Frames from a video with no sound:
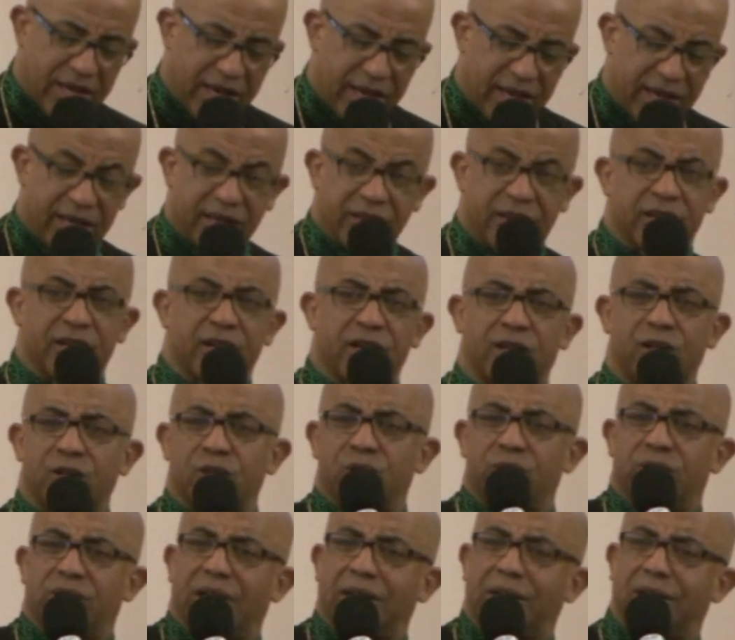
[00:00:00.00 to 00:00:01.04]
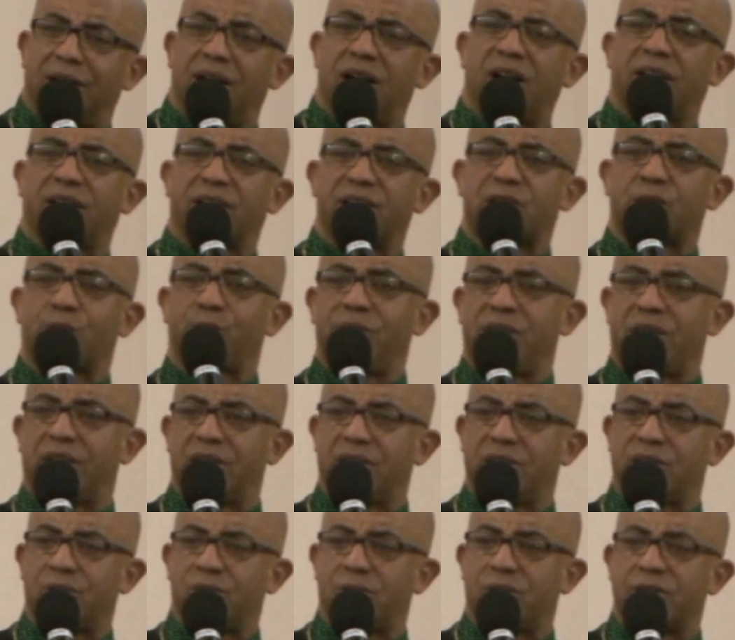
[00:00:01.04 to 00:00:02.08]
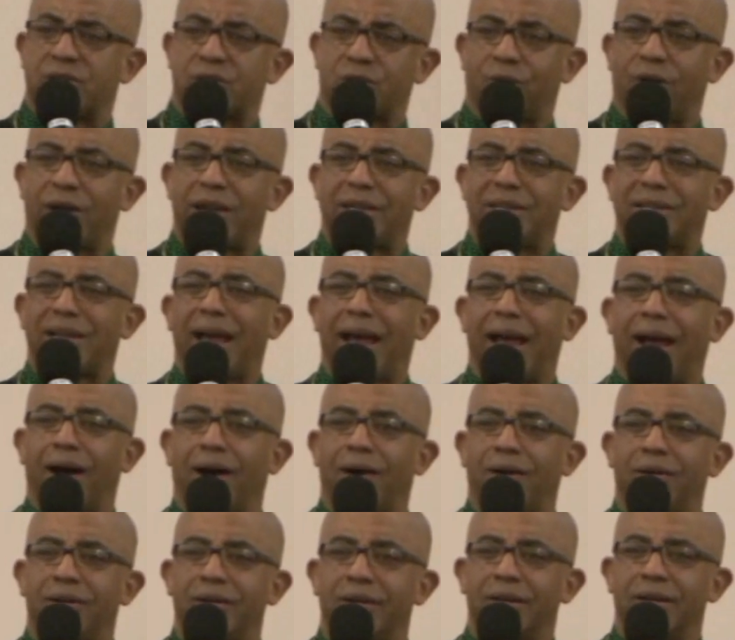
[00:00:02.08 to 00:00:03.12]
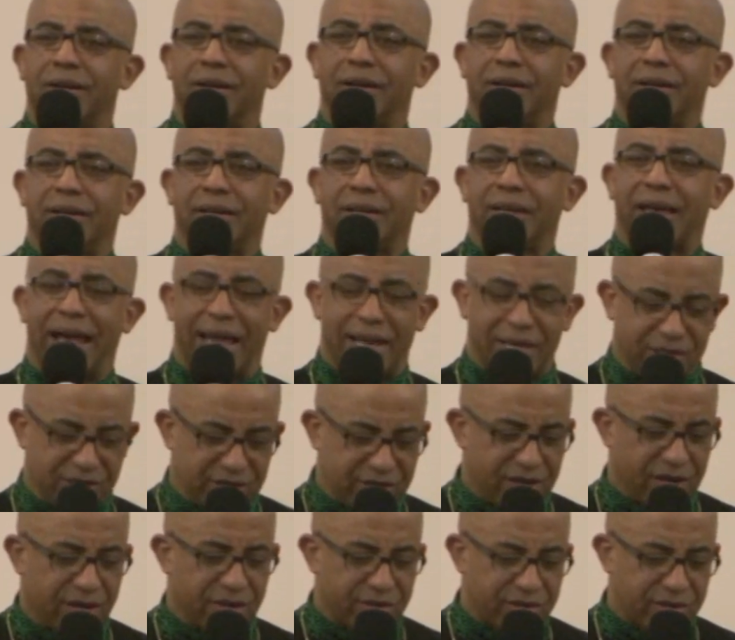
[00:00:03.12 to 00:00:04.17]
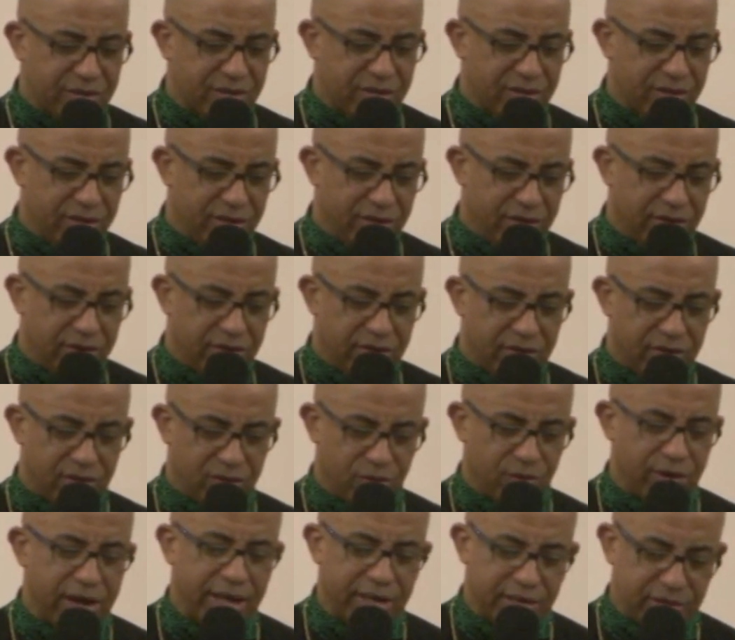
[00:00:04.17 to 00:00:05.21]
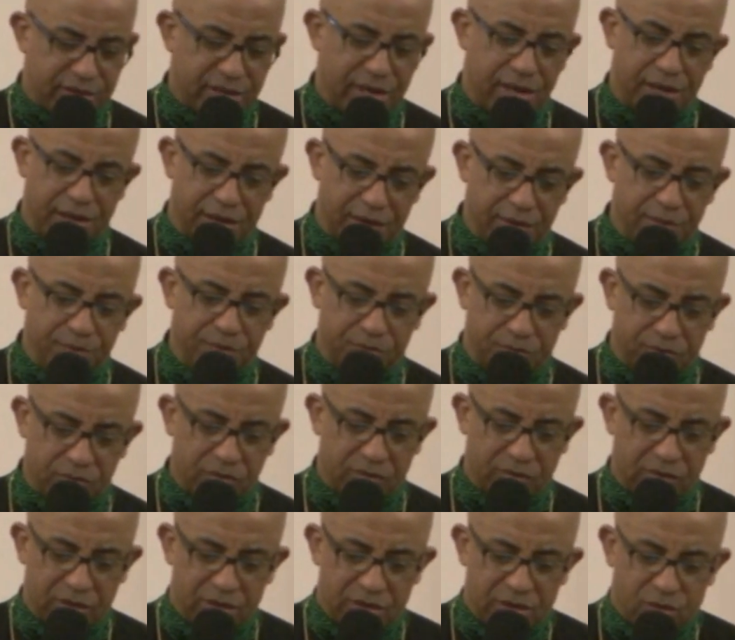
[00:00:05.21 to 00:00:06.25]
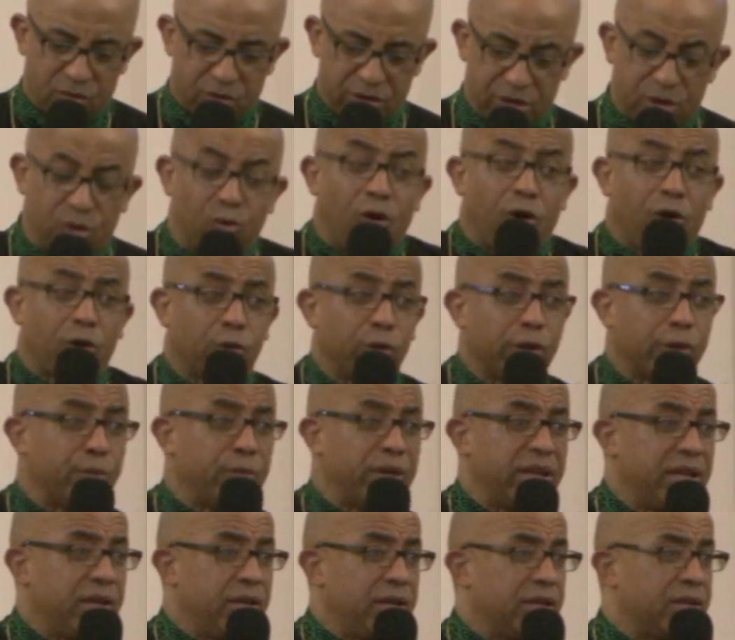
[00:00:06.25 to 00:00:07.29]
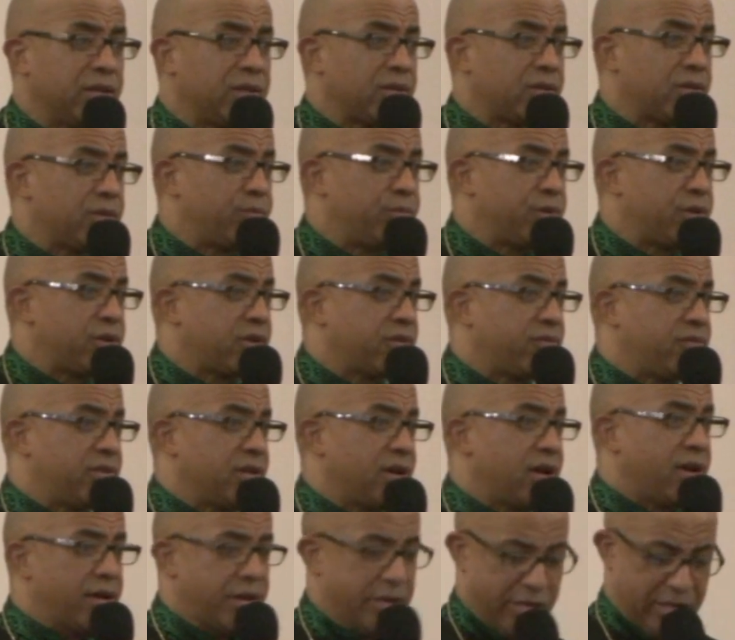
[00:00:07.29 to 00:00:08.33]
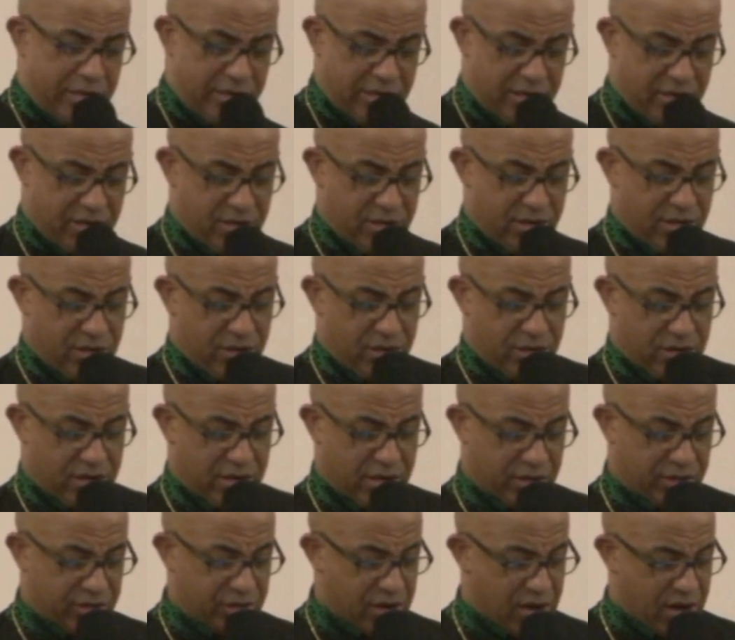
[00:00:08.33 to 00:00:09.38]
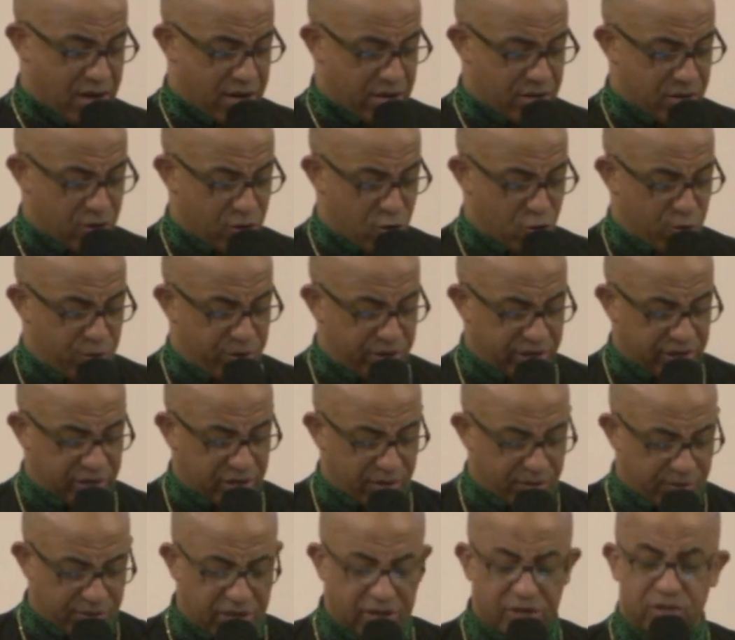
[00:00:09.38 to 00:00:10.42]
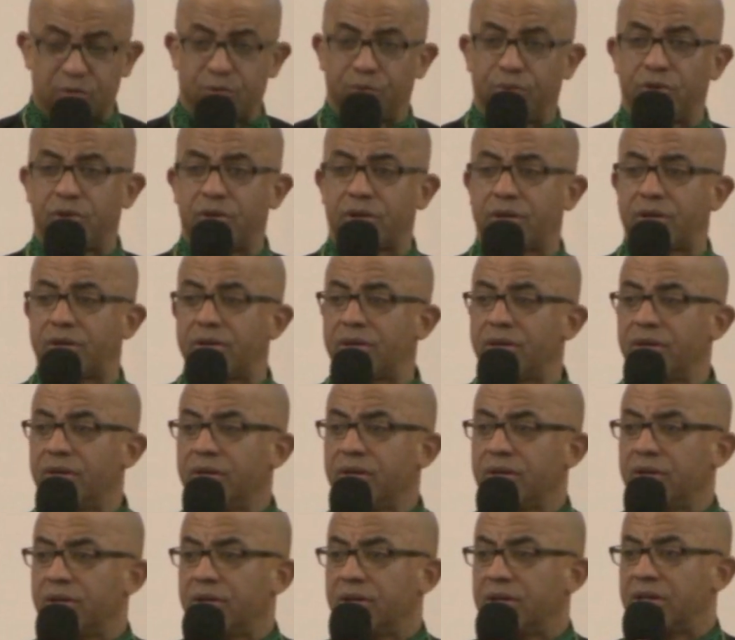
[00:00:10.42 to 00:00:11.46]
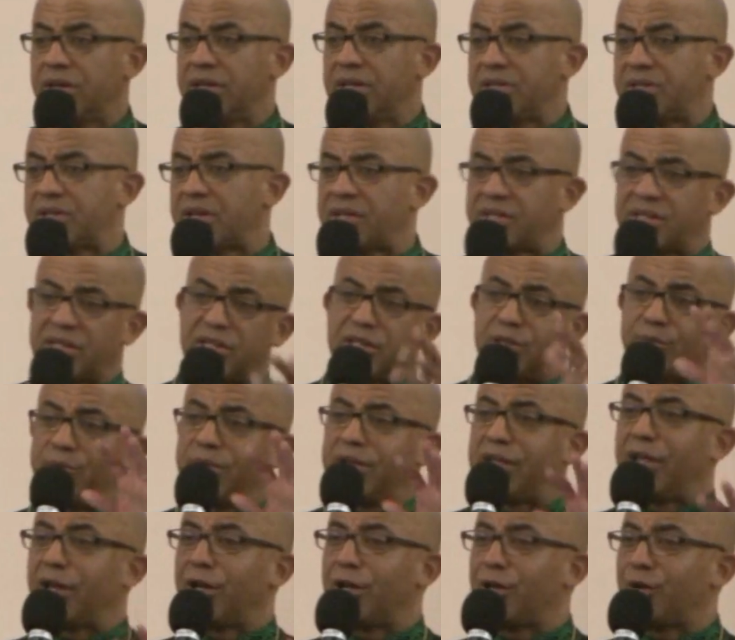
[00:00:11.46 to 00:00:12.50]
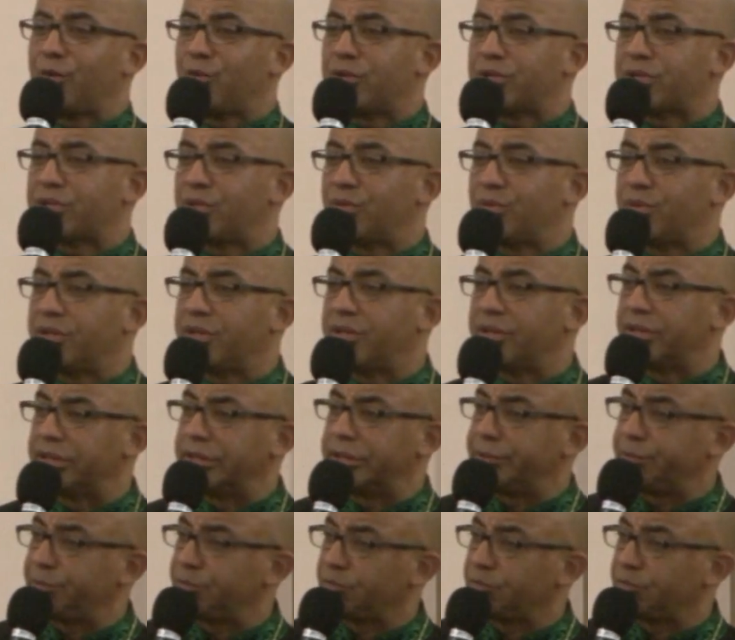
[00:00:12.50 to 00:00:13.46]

and conclude that God is speaking to us right now at just the right time. Will you walk with me into the book of John? Uh, John opens up his book. He says, In the beginning was the Word.